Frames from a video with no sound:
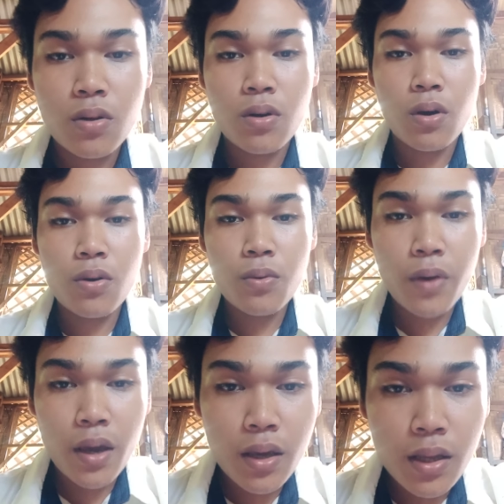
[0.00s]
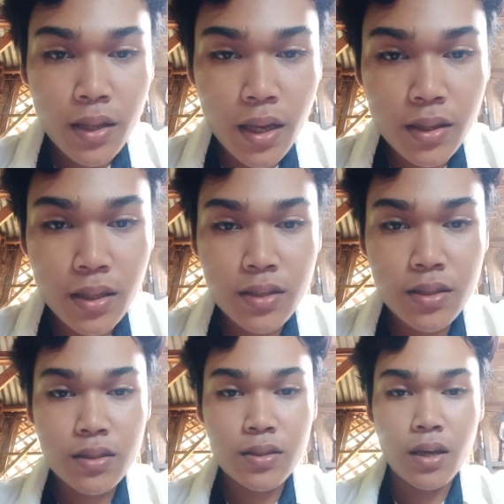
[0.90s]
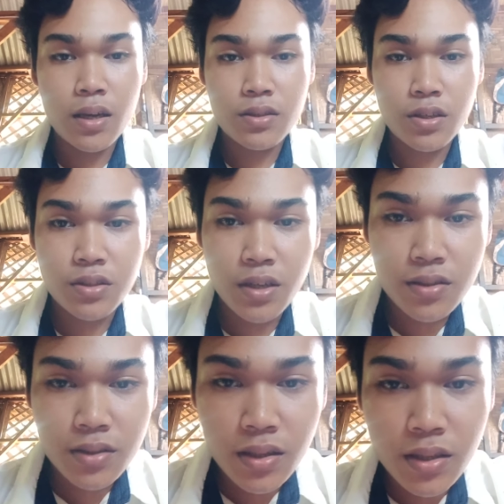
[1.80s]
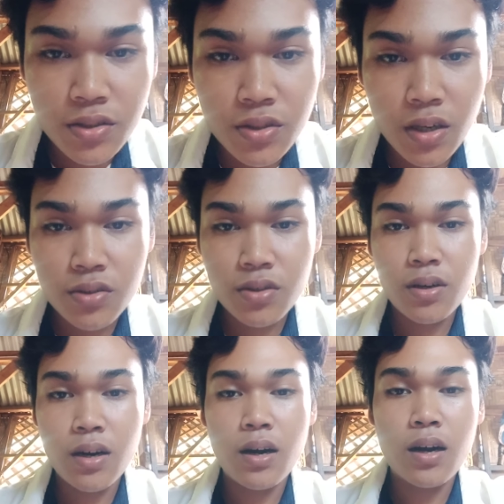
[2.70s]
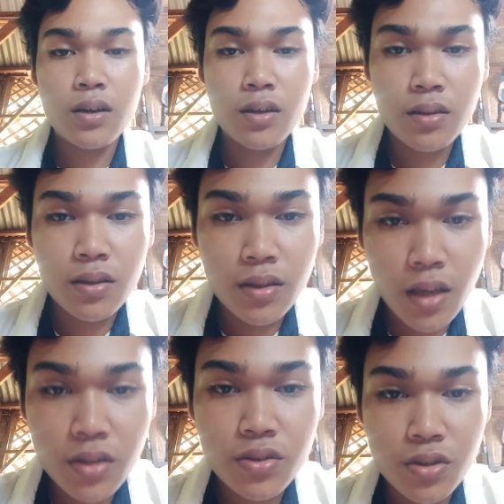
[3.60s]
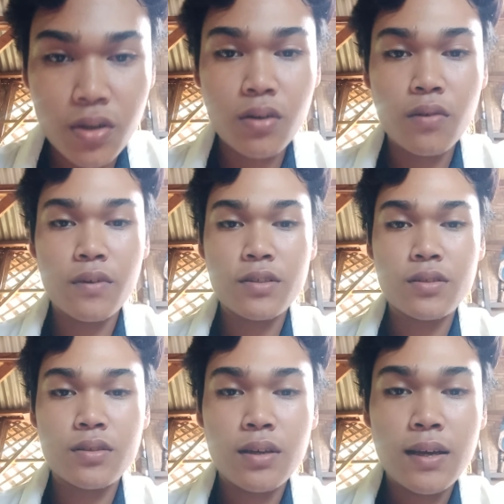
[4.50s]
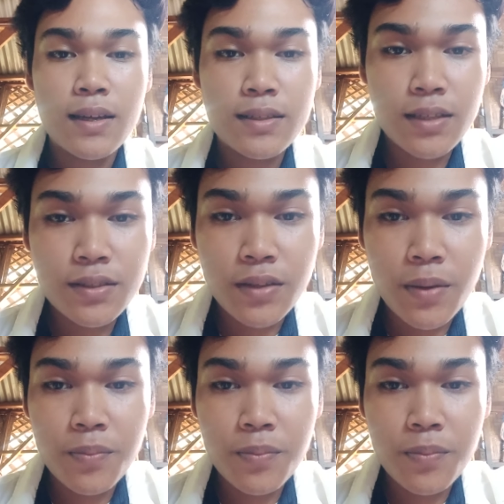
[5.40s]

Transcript: Conway 1968 suggests that the structure or architecture of a system